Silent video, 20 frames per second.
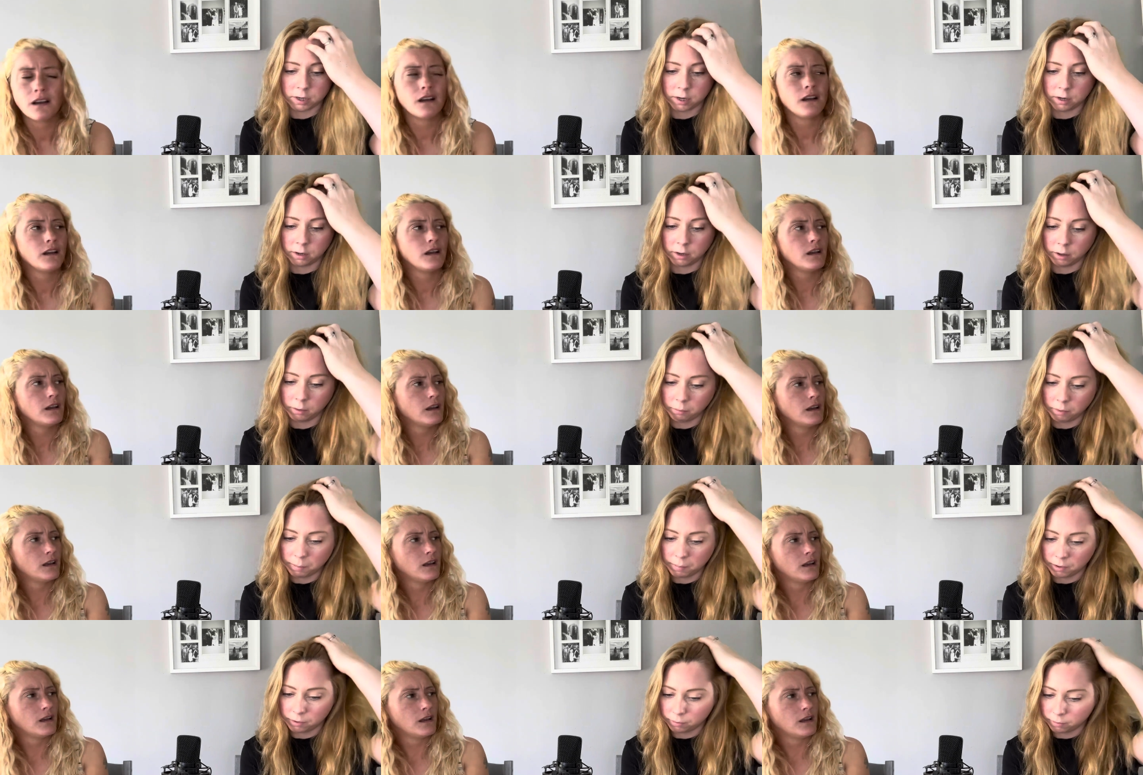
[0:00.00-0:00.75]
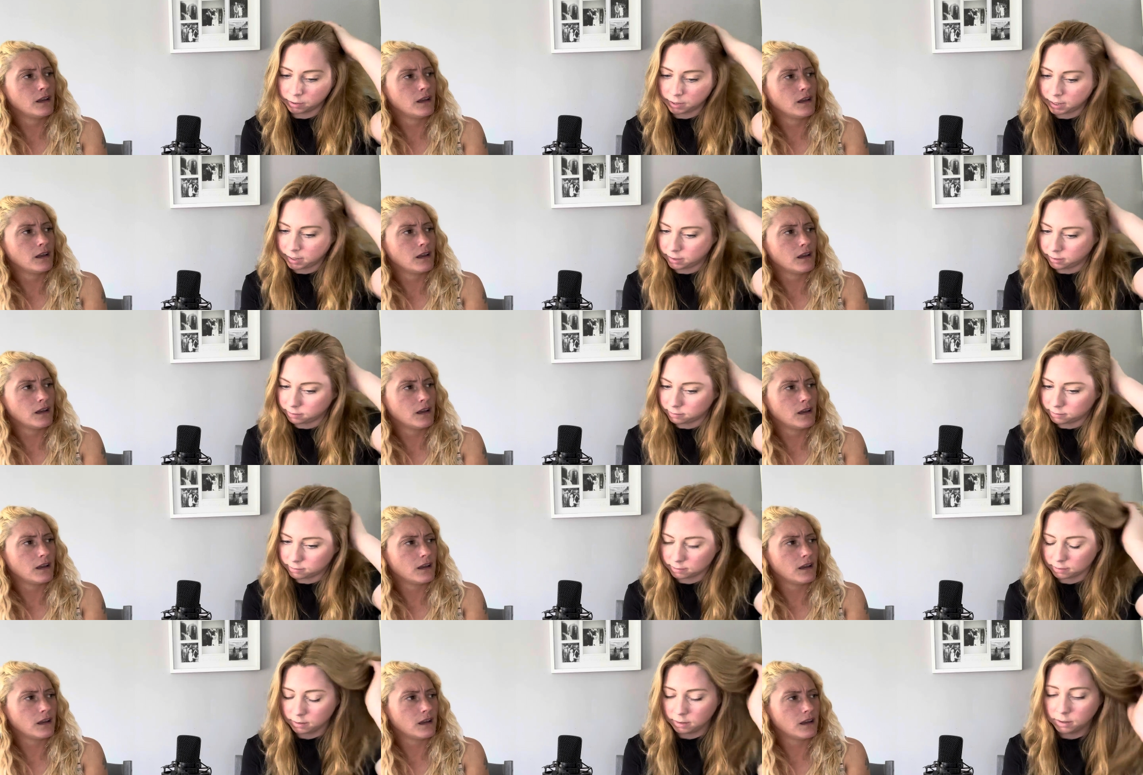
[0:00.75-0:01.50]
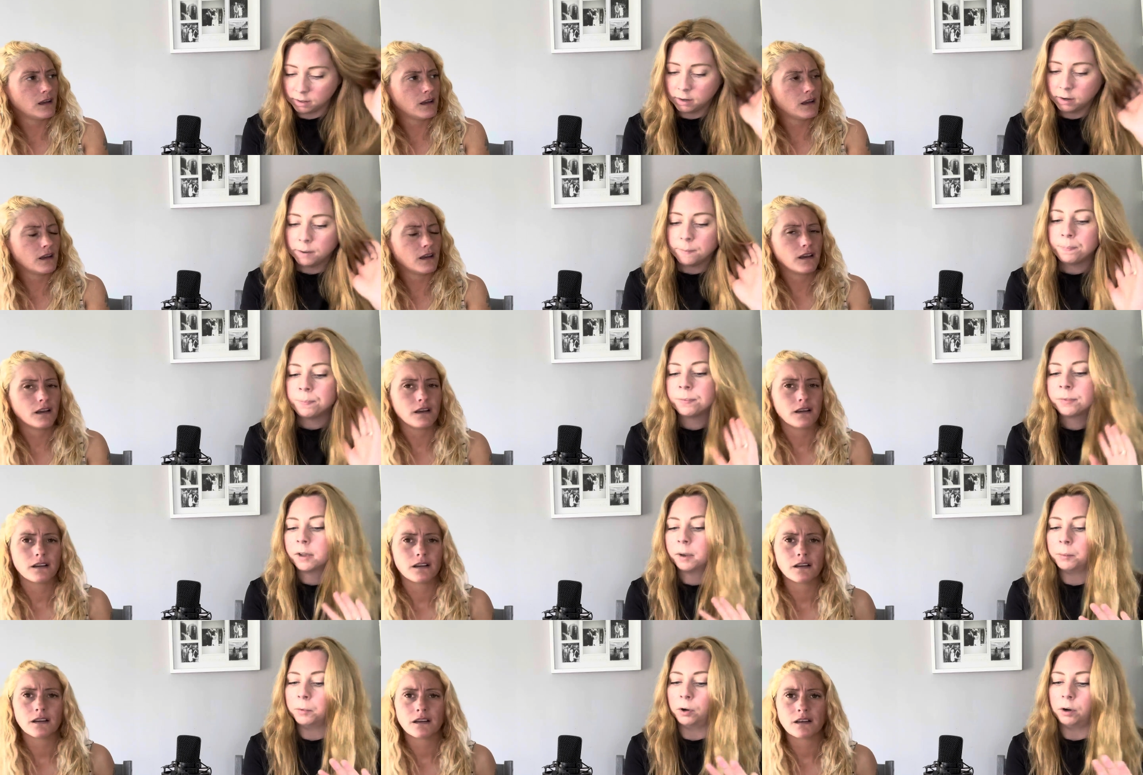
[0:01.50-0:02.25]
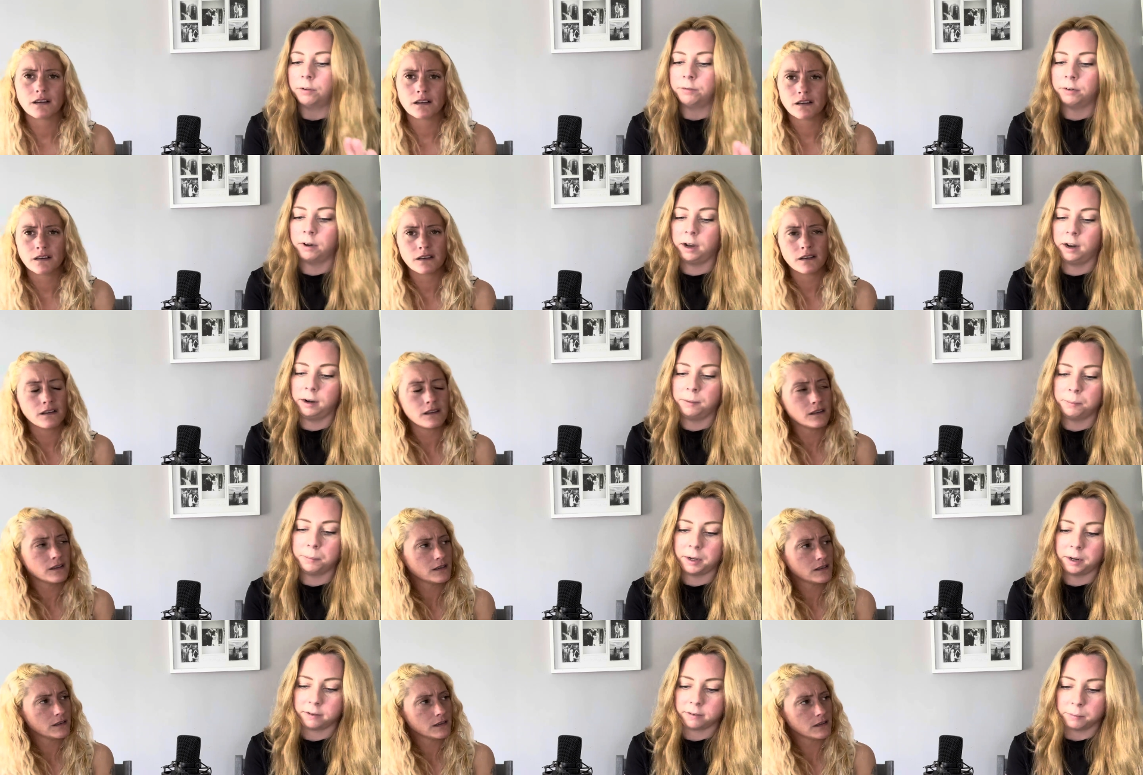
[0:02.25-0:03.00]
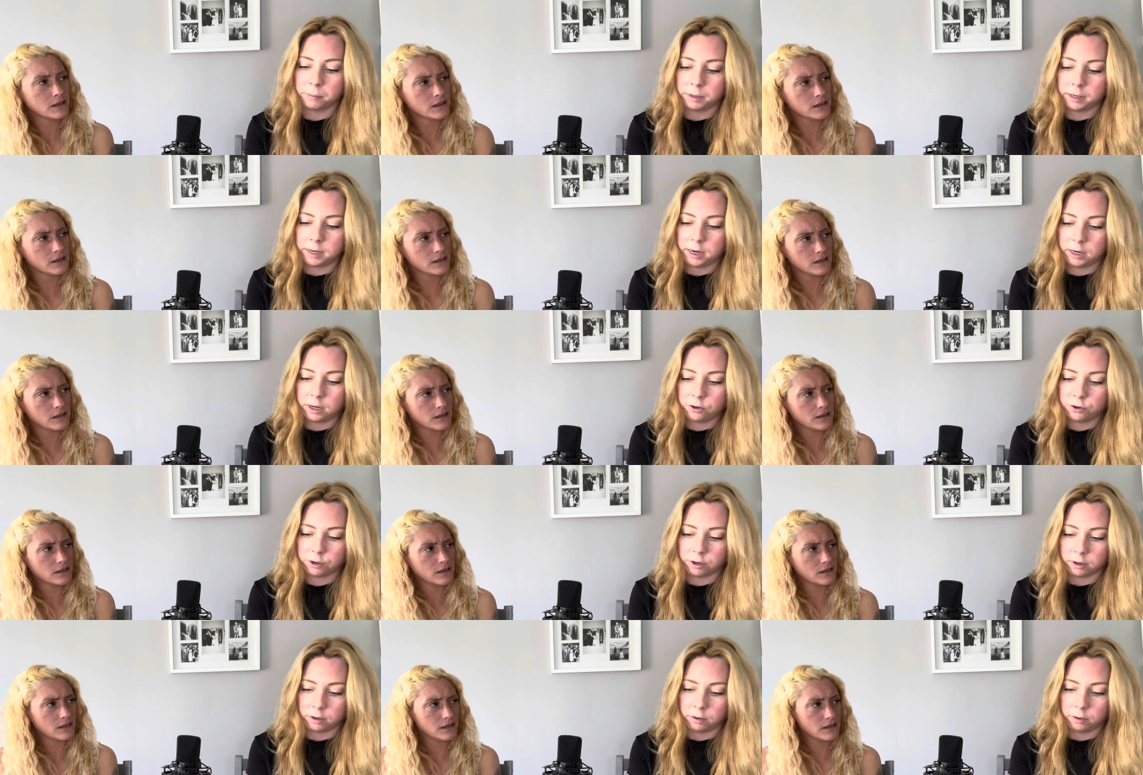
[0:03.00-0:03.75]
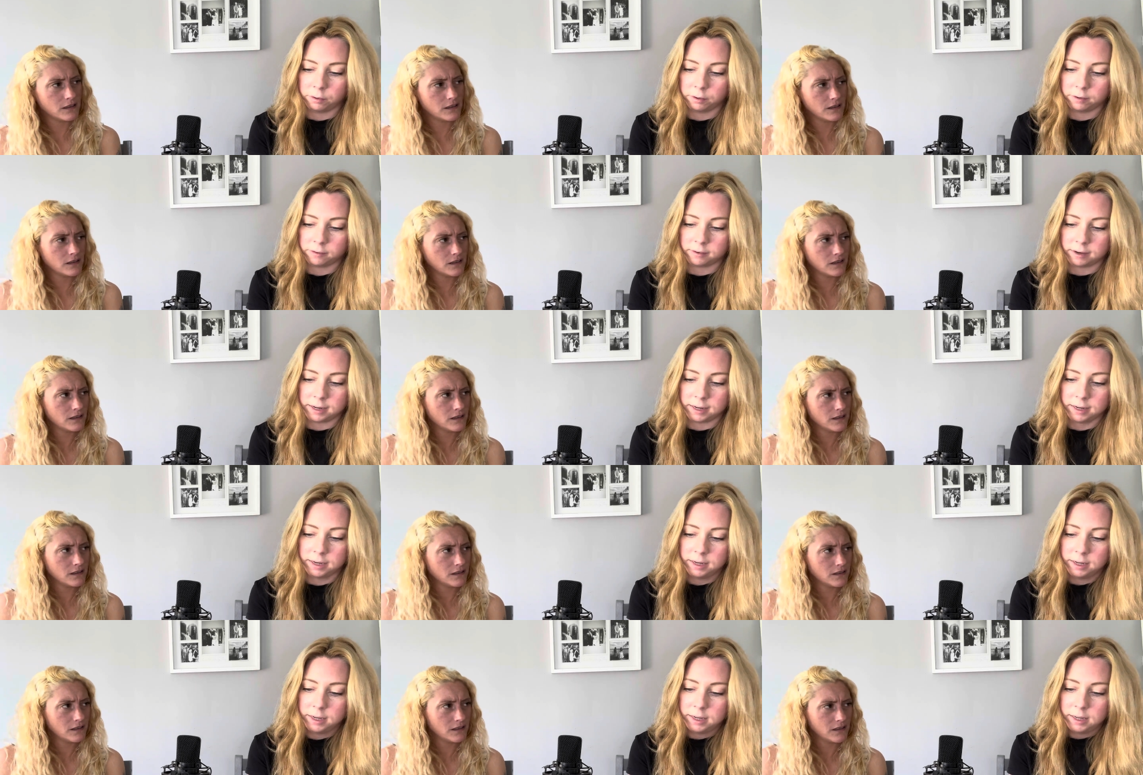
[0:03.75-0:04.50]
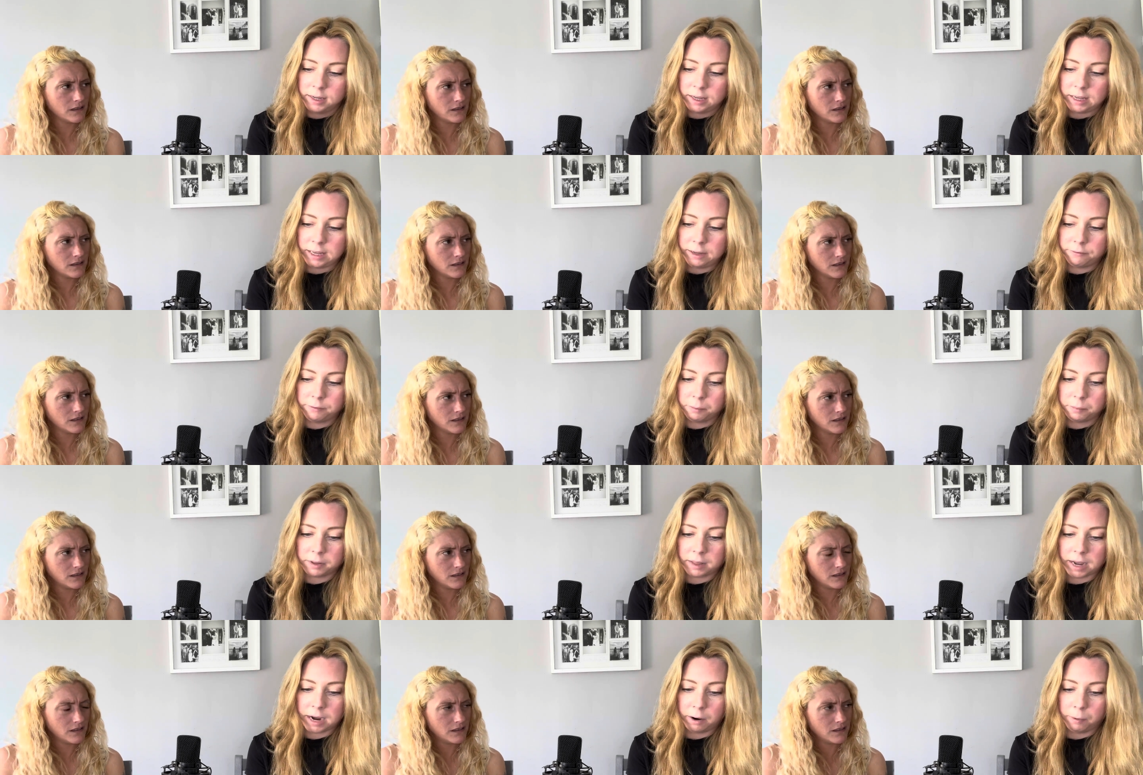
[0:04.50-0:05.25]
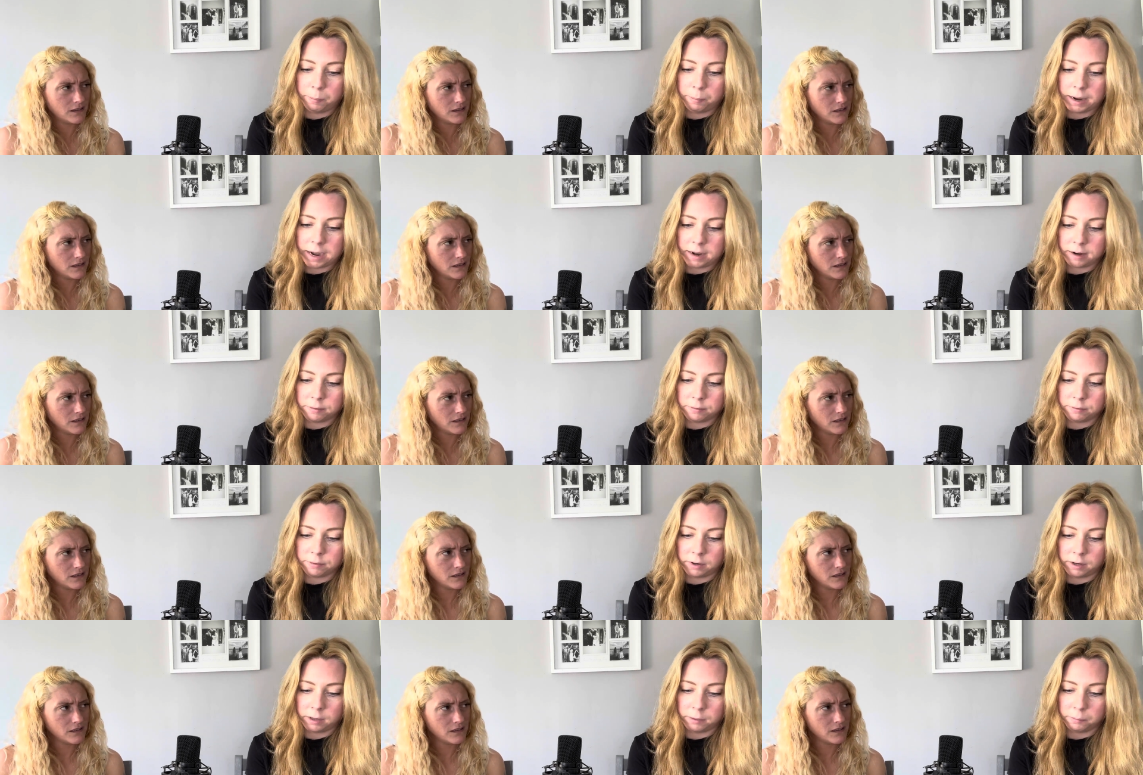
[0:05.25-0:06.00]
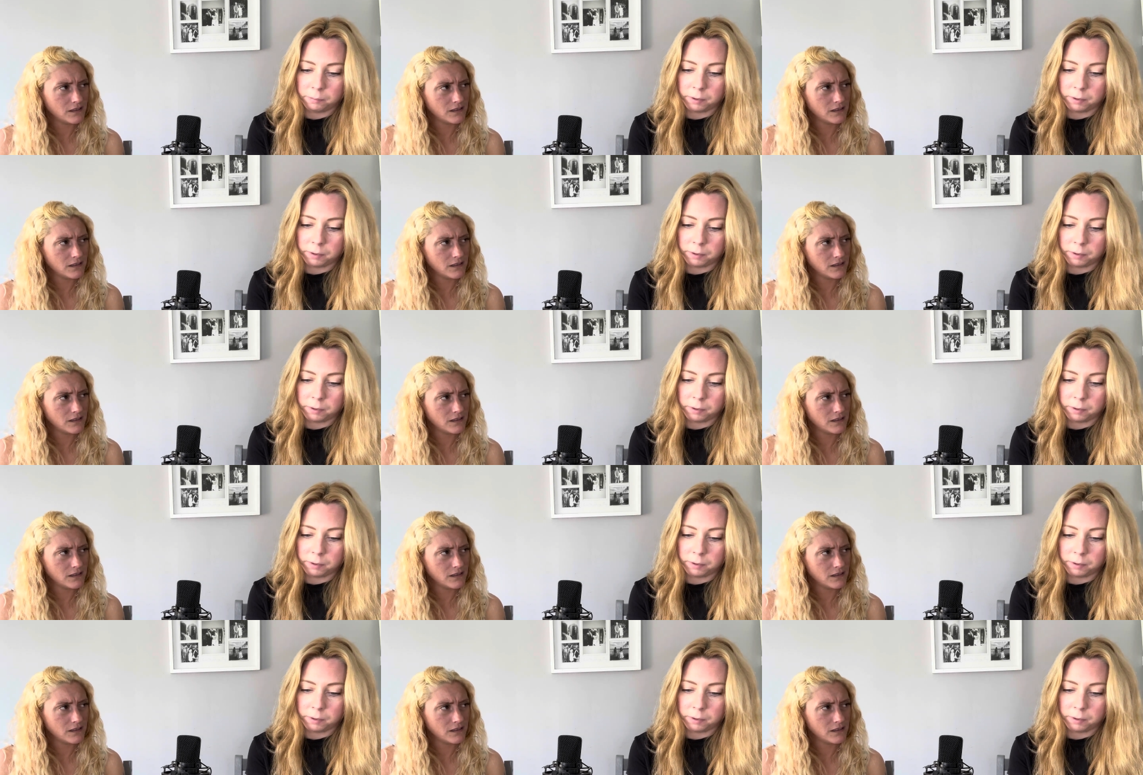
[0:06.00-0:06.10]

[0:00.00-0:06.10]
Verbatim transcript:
Speaker 1: hurt women or kids. I'm not a violent person by nature, honestly, even with how bad and violent